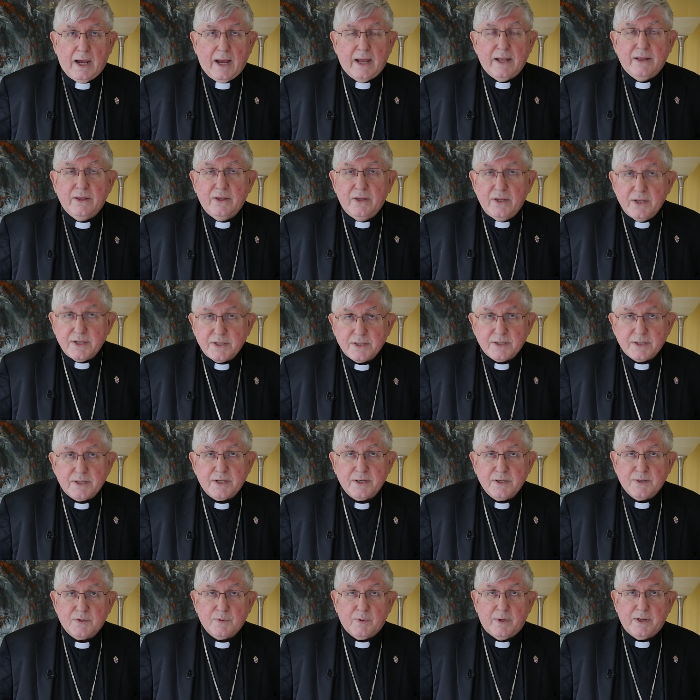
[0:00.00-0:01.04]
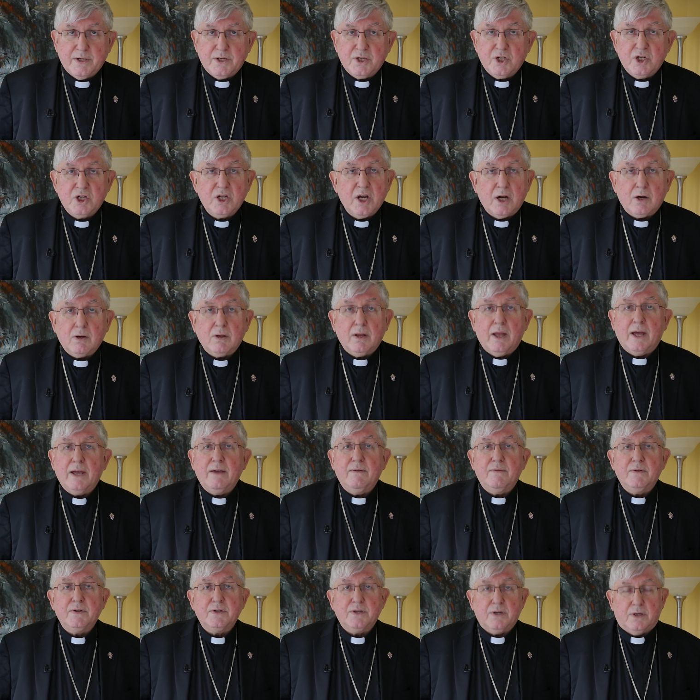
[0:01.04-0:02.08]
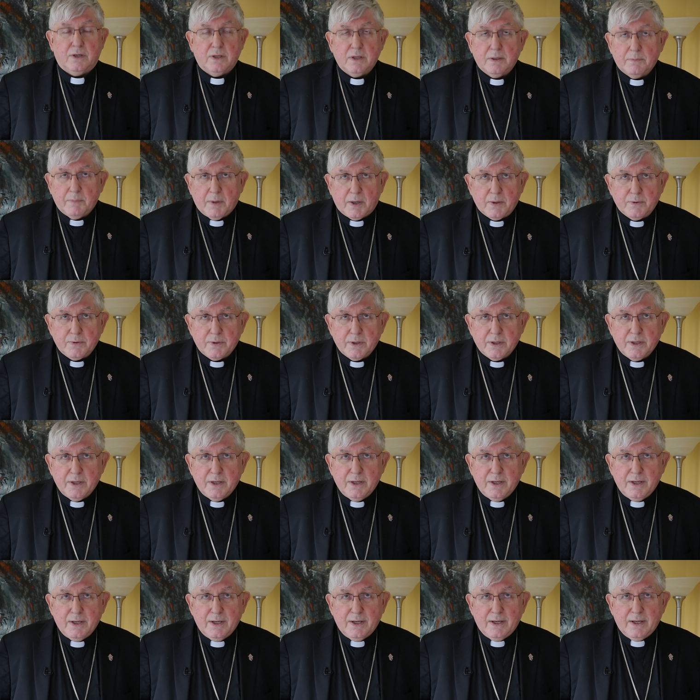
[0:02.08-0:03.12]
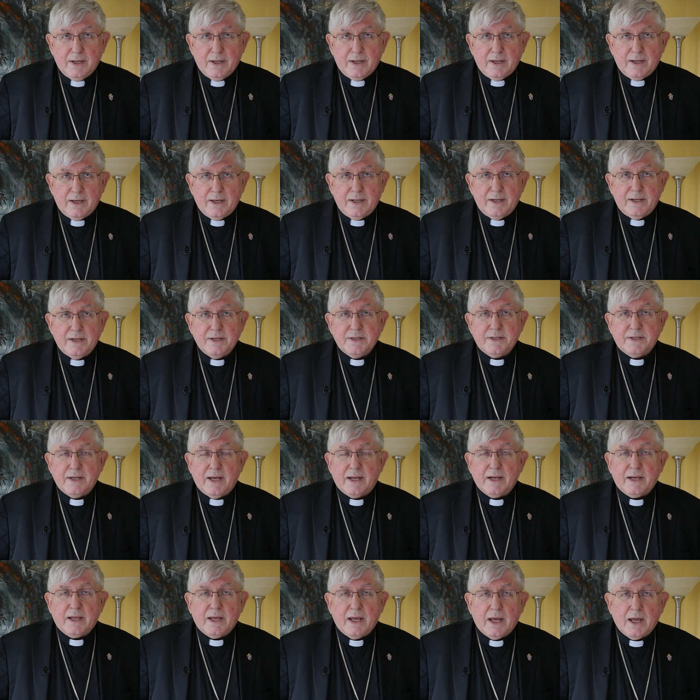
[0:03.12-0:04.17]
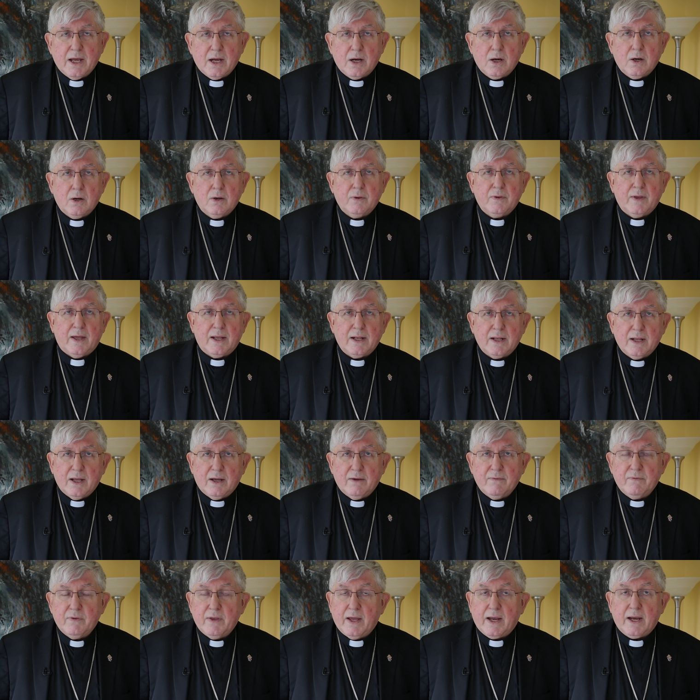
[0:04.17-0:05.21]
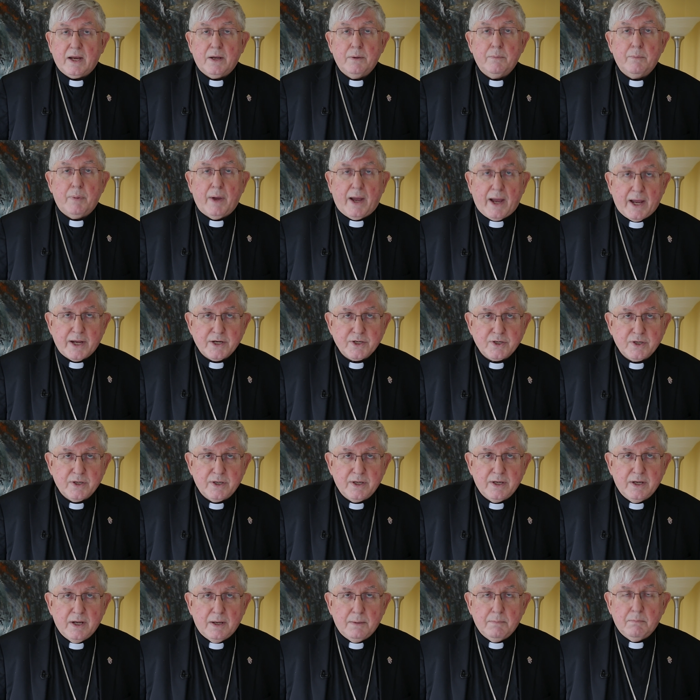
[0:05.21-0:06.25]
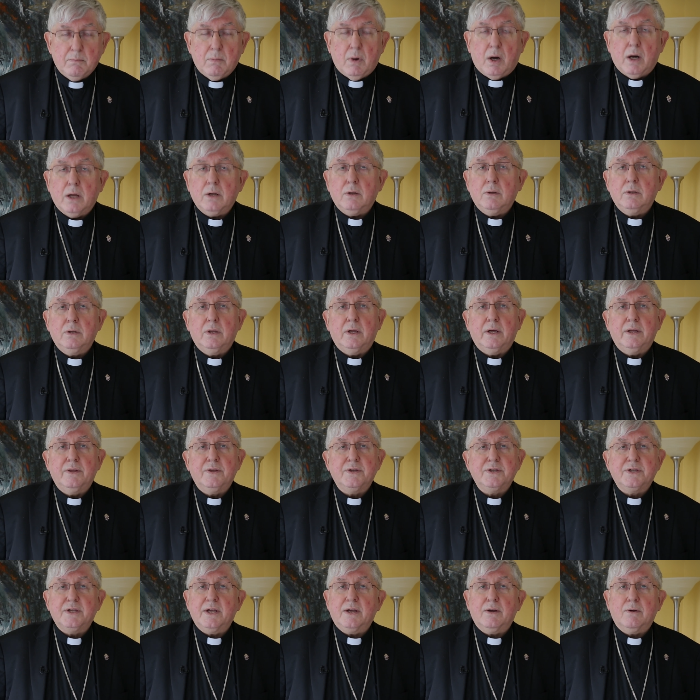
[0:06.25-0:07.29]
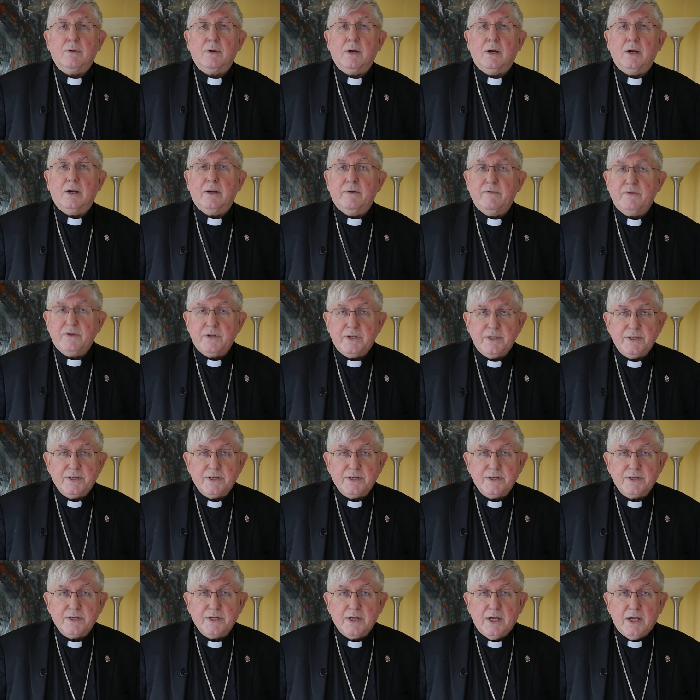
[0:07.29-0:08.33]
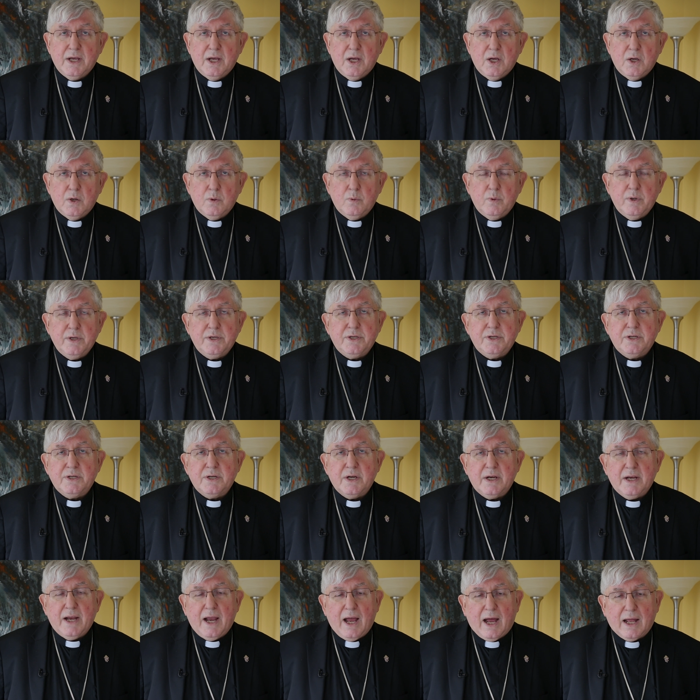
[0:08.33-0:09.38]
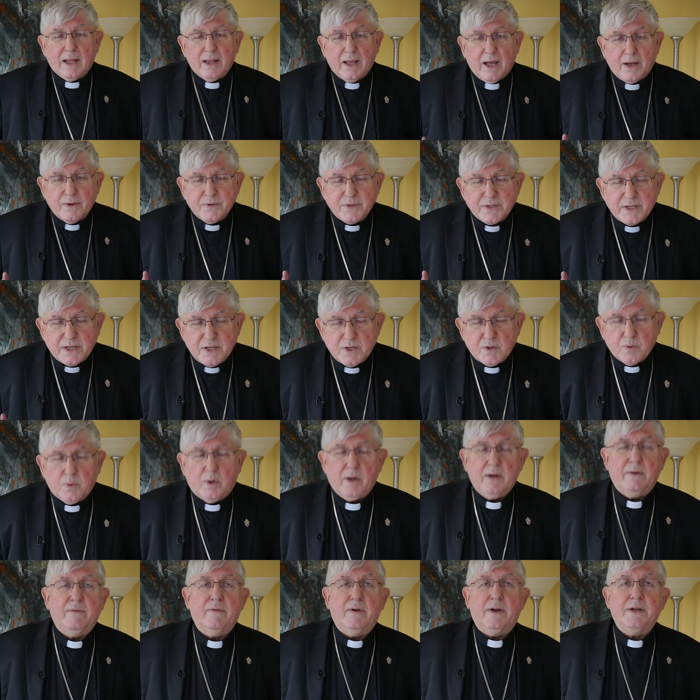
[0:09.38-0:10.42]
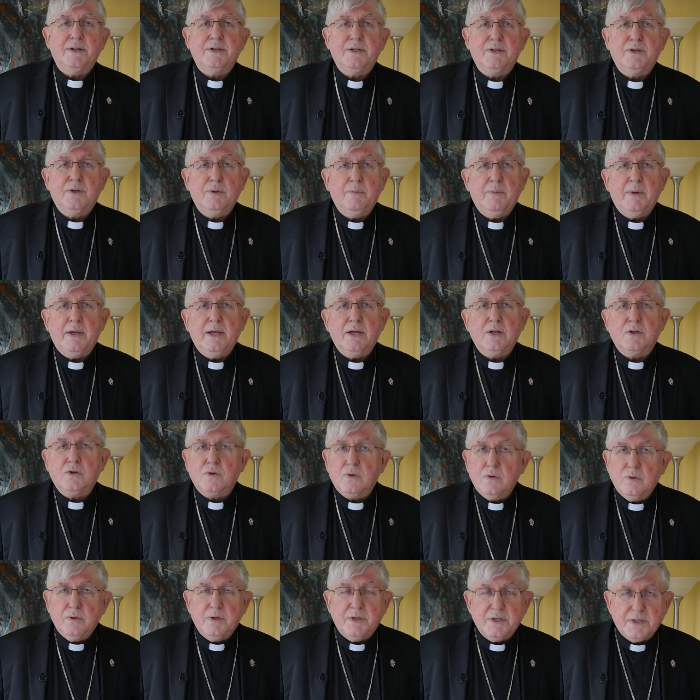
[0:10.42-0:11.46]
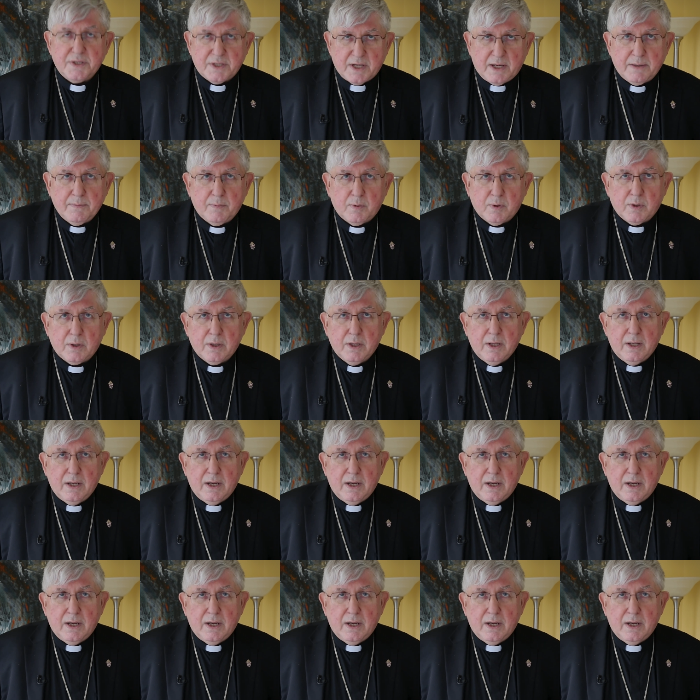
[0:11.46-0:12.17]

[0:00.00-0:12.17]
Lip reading: And this is what ShareLife is all about. It is that care, that love, that compassion modeled on the Sacred Heart of Jesus, which allows each one of us to be a true disciple.